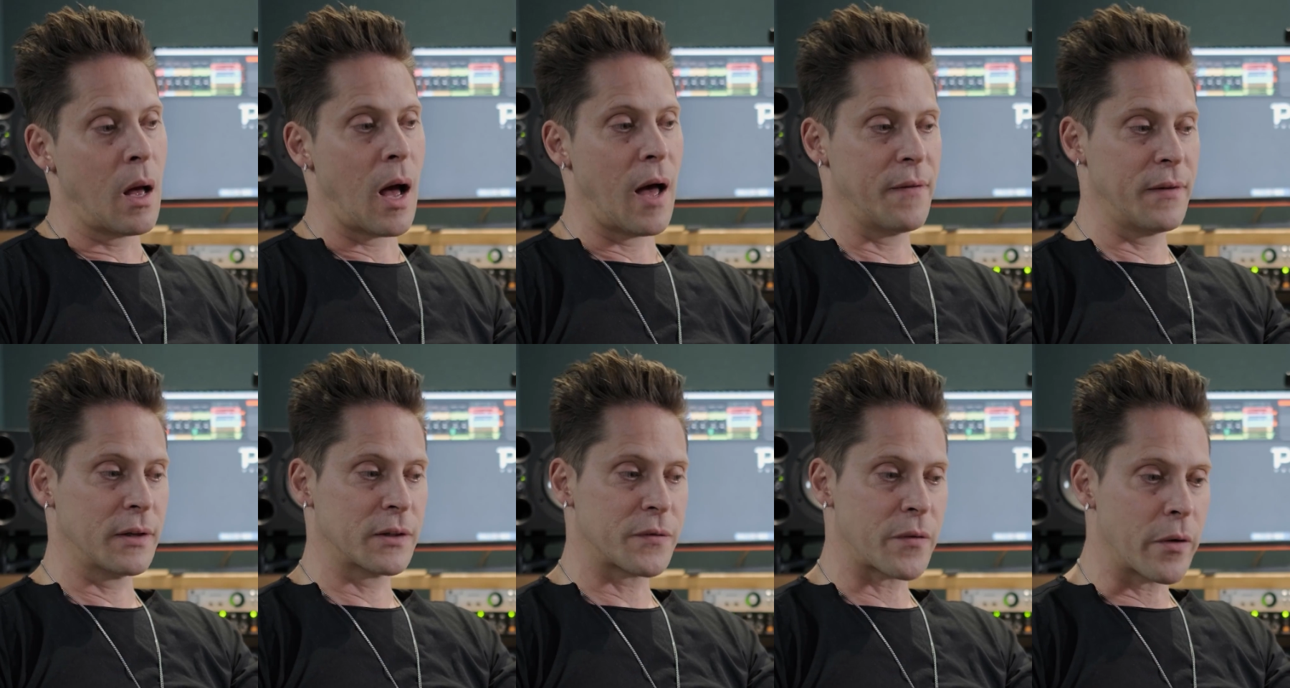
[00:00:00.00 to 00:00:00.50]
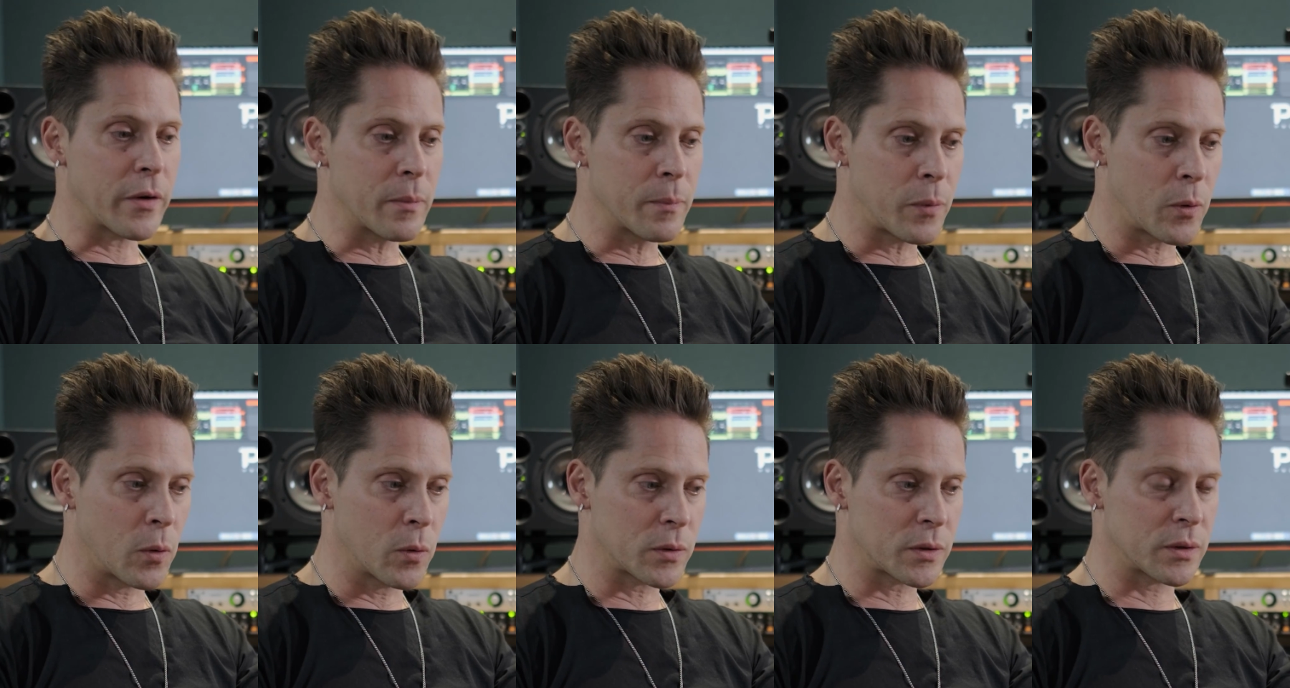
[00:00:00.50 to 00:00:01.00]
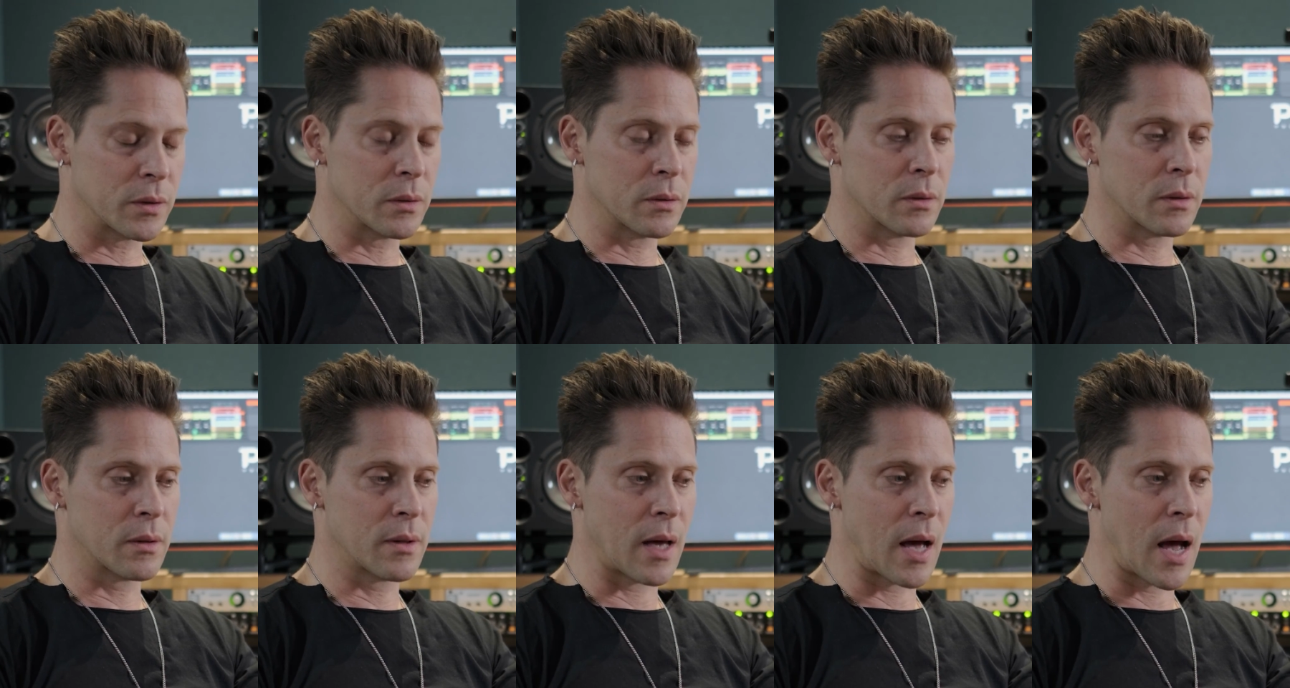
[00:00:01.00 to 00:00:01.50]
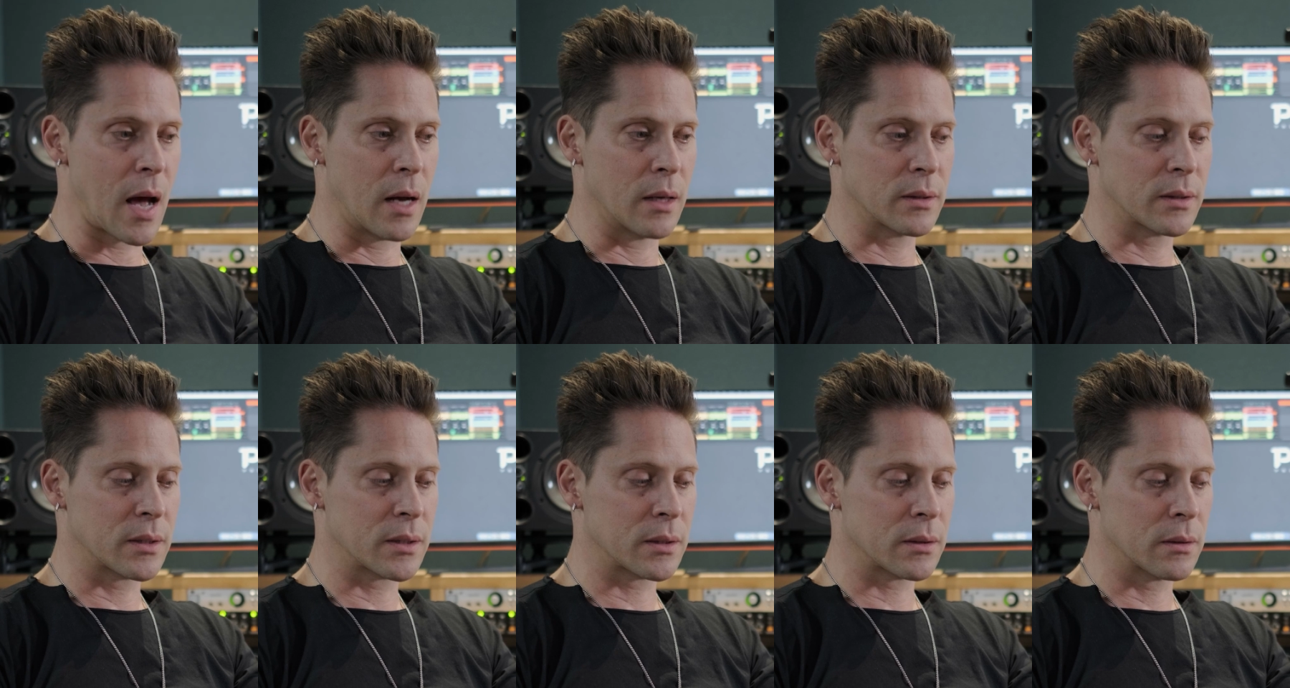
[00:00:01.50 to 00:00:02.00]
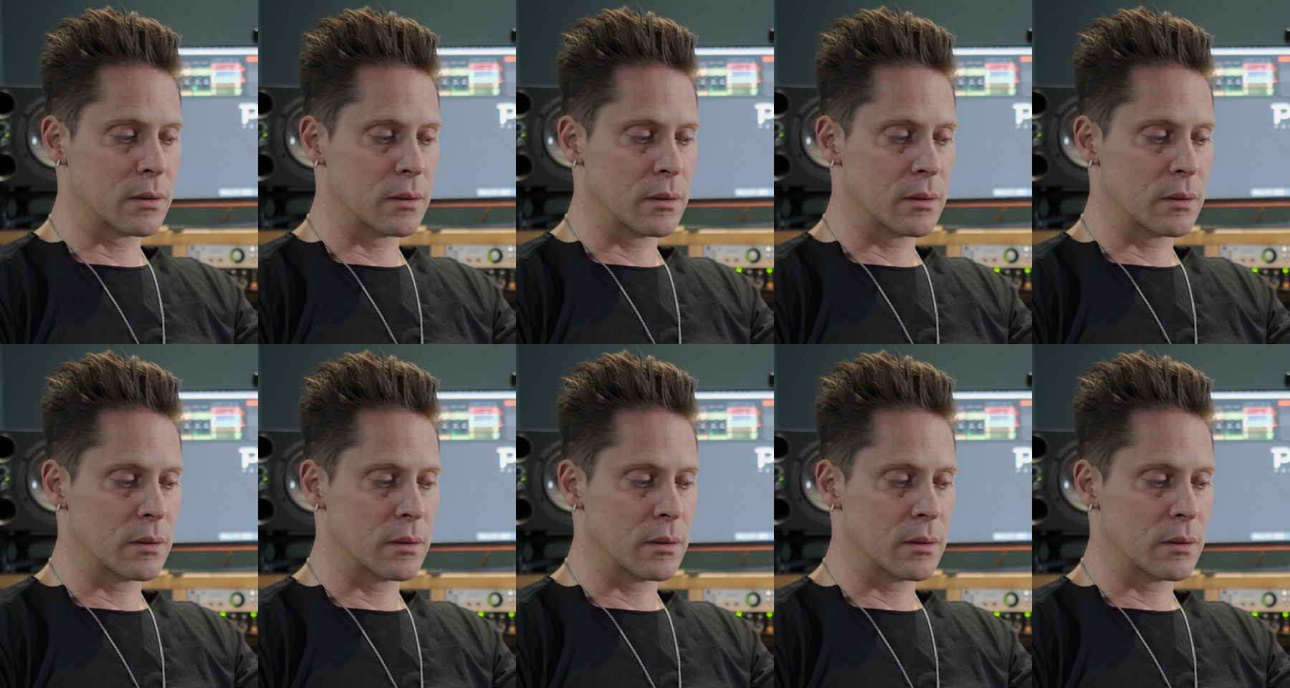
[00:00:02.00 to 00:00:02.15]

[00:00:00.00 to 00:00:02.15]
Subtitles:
I think it's very important that